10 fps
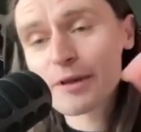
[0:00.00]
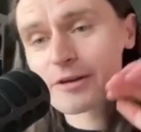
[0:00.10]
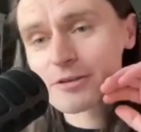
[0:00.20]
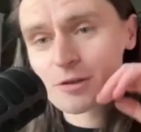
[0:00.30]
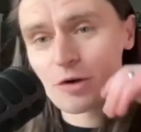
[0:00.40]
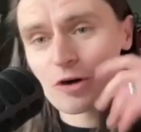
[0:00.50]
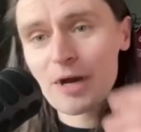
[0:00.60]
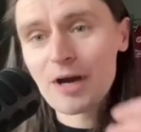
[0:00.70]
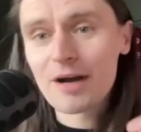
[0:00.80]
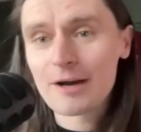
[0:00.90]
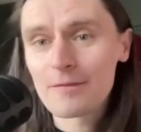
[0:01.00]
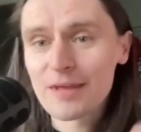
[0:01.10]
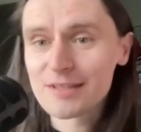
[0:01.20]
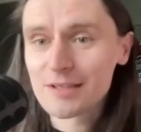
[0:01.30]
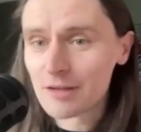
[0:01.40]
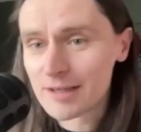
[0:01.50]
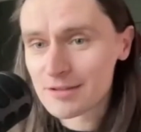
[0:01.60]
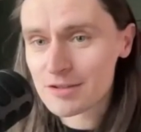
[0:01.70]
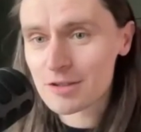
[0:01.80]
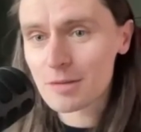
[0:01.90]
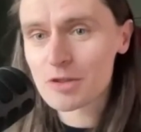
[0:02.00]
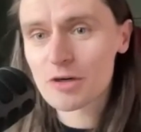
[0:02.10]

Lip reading: players talk about how they don't like to stop